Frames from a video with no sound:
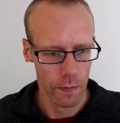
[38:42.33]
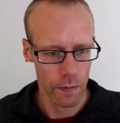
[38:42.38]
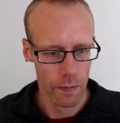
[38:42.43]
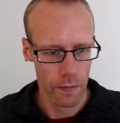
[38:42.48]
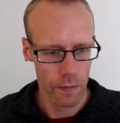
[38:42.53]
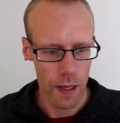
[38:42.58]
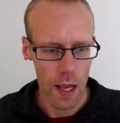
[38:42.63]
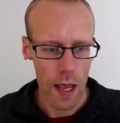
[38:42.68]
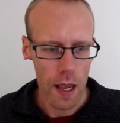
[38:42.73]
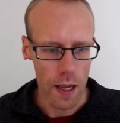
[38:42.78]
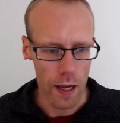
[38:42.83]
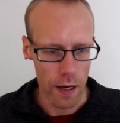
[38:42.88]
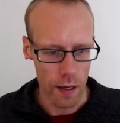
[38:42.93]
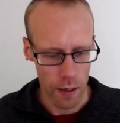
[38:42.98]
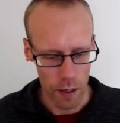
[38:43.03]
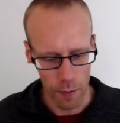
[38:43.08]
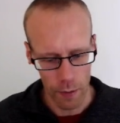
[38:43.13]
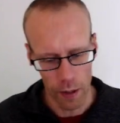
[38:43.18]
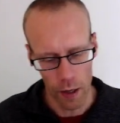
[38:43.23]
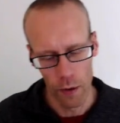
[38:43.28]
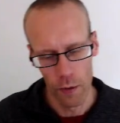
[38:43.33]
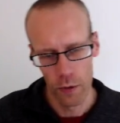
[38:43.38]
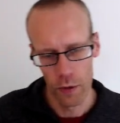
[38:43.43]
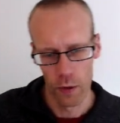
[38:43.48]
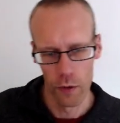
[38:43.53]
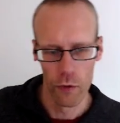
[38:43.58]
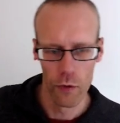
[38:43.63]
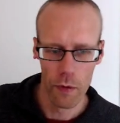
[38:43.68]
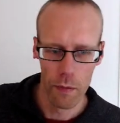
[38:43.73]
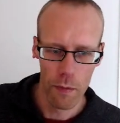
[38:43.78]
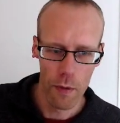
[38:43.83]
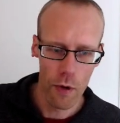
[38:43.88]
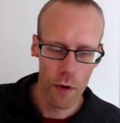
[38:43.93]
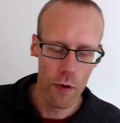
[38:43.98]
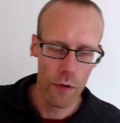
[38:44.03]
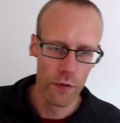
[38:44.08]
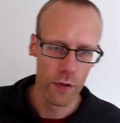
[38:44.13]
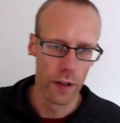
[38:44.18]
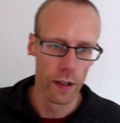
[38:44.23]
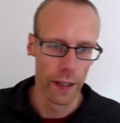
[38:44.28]
Yay, there we go. So we
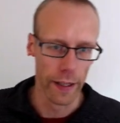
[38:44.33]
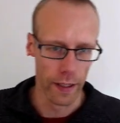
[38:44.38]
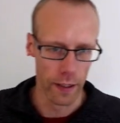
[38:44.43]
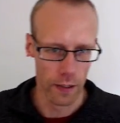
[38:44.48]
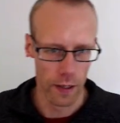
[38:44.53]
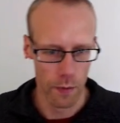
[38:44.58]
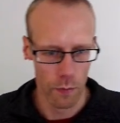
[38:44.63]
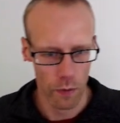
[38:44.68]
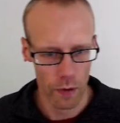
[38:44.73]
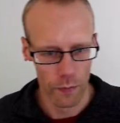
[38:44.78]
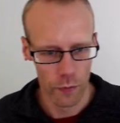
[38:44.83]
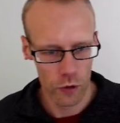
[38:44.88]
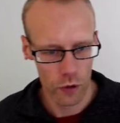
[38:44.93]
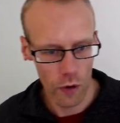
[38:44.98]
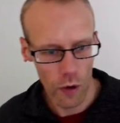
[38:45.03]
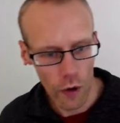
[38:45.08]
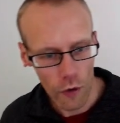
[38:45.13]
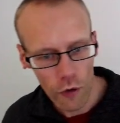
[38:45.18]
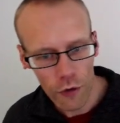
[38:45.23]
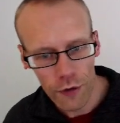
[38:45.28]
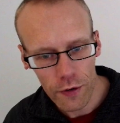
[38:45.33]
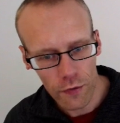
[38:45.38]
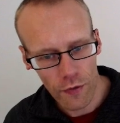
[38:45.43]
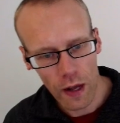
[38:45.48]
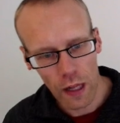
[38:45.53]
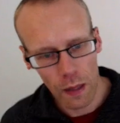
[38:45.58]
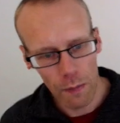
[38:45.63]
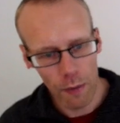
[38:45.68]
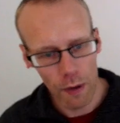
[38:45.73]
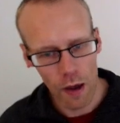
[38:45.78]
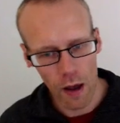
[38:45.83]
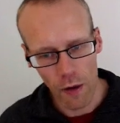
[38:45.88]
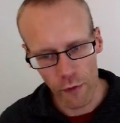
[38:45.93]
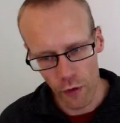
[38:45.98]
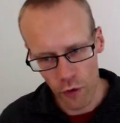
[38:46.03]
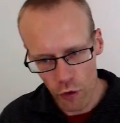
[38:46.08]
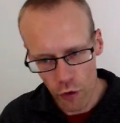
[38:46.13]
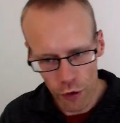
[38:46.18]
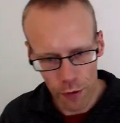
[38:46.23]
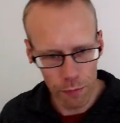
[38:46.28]
removed the LinkedIn one. So another developer of
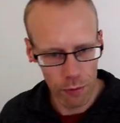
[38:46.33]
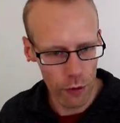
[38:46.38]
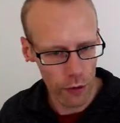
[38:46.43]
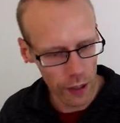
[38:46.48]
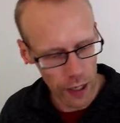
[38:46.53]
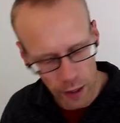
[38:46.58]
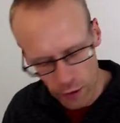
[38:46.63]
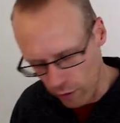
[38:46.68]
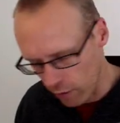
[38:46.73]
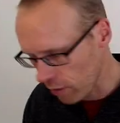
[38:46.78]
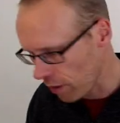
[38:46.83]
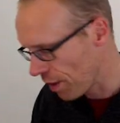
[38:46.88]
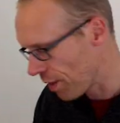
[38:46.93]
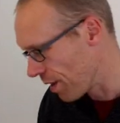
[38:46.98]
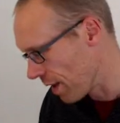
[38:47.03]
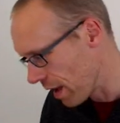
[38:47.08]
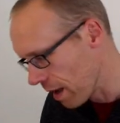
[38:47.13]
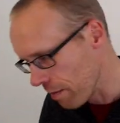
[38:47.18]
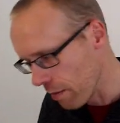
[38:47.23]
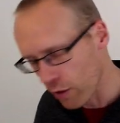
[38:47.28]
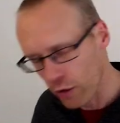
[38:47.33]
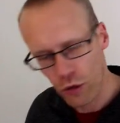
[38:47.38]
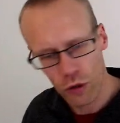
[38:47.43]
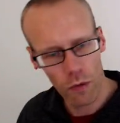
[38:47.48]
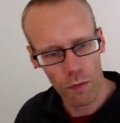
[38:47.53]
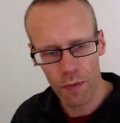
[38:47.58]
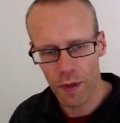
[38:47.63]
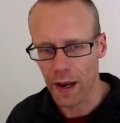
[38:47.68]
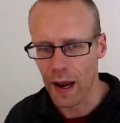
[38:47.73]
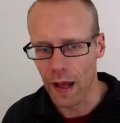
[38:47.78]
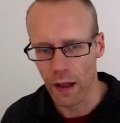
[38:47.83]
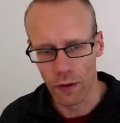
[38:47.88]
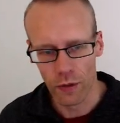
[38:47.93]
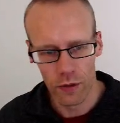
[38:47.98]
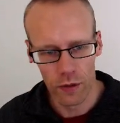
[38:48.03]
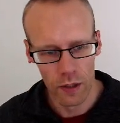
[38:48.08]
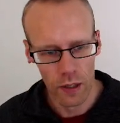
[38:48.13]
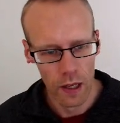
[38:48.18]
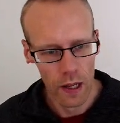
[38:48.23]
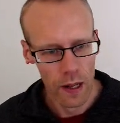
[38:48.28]
another plugin, another theme or something
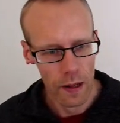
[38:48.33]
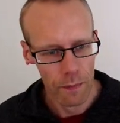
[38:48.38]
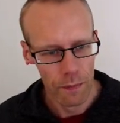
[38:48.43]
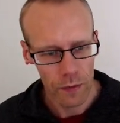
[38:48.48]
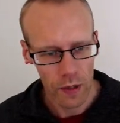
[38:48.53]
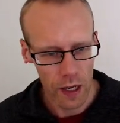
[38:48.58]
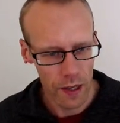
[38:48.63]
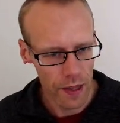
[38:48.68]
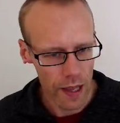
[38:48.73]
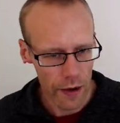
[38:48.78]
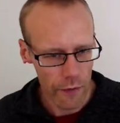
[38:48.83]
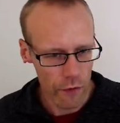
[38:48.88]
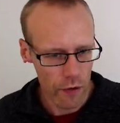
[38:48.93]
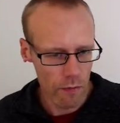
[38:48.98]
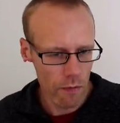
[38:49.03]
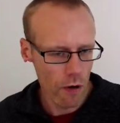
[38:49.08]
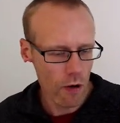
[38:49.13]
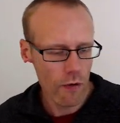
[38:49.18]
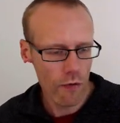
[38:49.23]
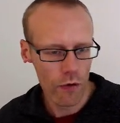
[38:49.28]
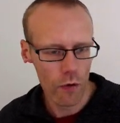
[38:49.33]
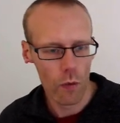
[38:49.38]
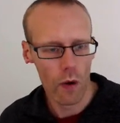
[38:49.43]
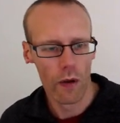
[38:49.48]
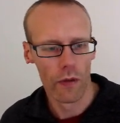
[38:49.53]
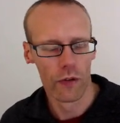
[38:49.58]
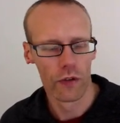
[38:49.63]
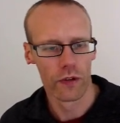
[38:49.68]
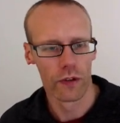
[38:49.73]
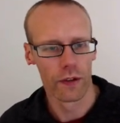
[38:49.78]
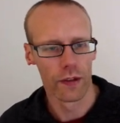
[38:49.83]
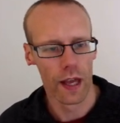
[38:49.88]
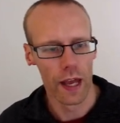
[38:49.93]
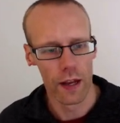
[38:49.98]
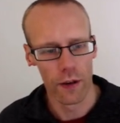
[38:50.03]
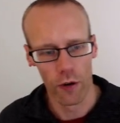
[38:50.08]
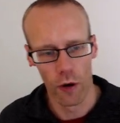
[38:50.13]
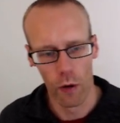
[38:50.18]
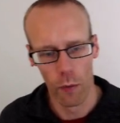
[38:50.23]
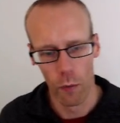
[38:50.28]
else can then remove the ones that they
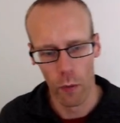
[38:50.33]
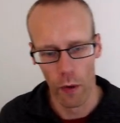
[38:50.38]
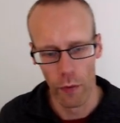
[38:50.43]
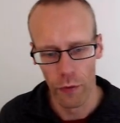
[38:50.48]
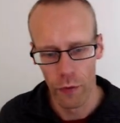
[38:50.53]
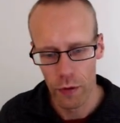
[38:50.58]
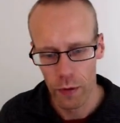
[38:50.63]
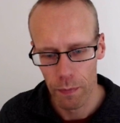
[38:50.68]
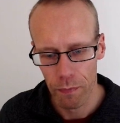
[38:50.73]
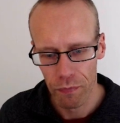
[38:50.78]
don't want.